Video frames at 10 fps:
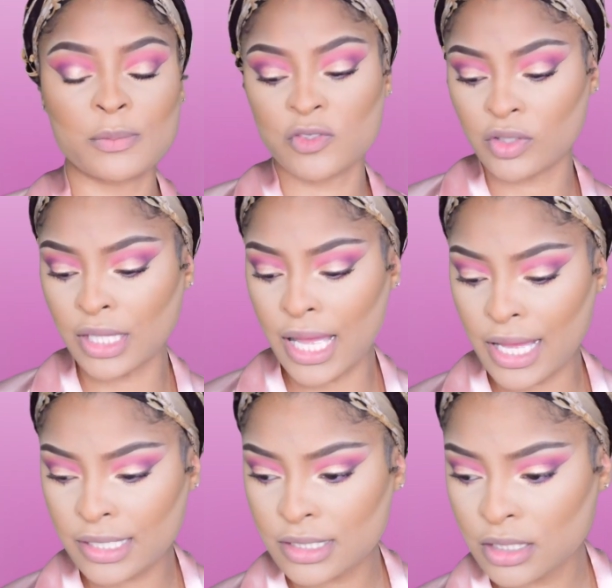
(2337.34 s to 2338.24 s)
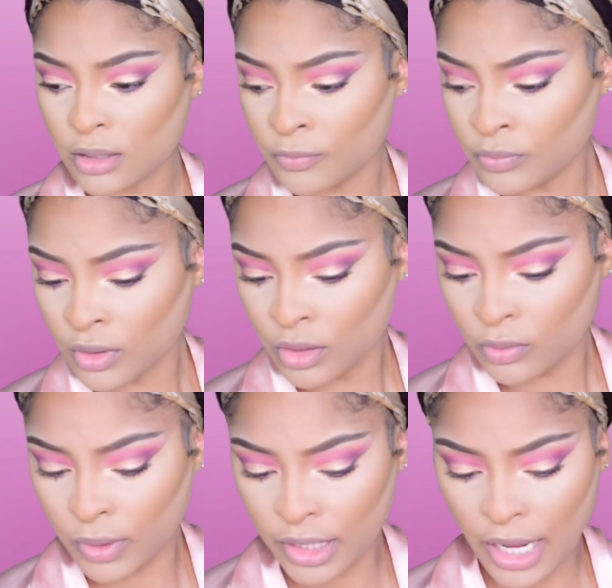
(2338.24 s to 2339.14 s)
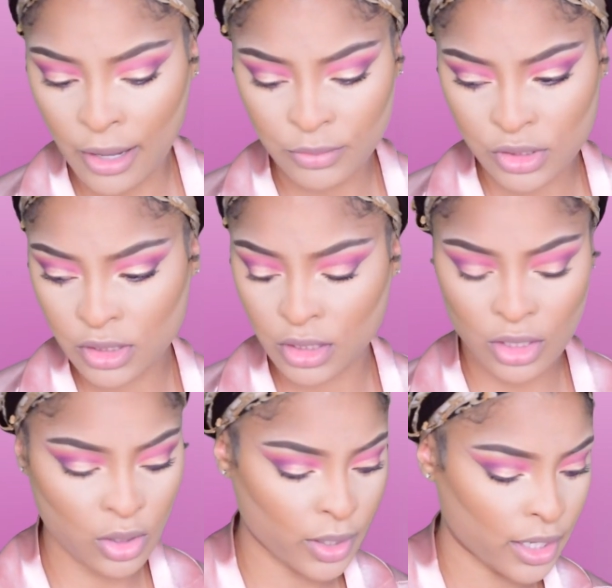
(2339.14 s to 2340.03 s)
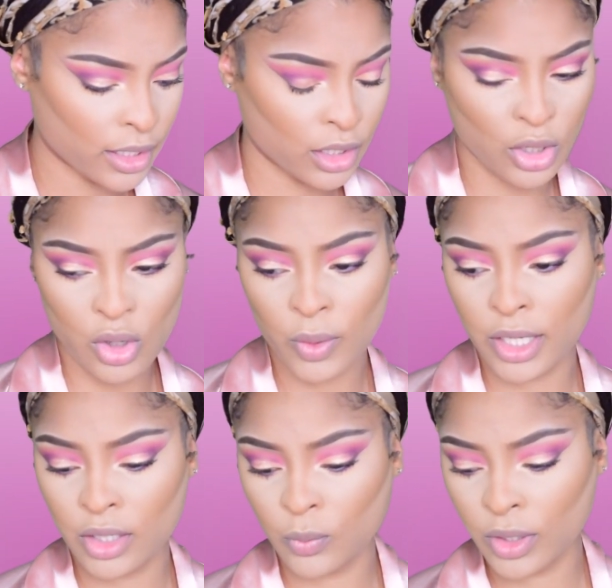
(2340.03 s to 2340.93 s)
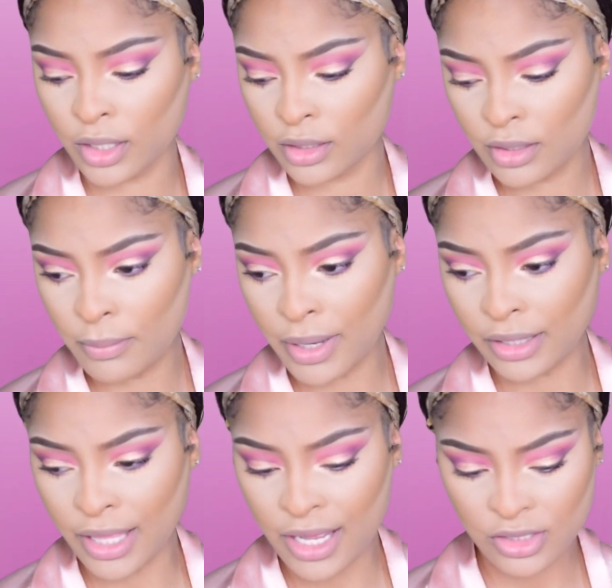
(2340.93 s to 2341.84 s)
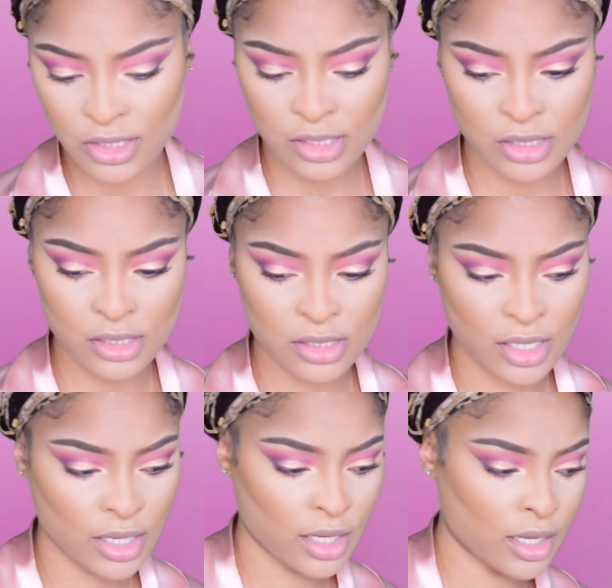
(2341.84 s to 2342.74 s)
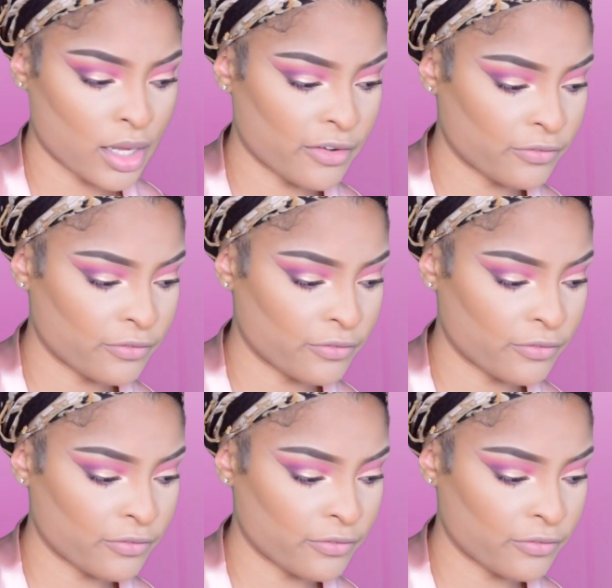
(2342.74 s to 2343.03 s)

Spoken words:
For last. Right now I'm just gonna go ahead and go in with my lashes, and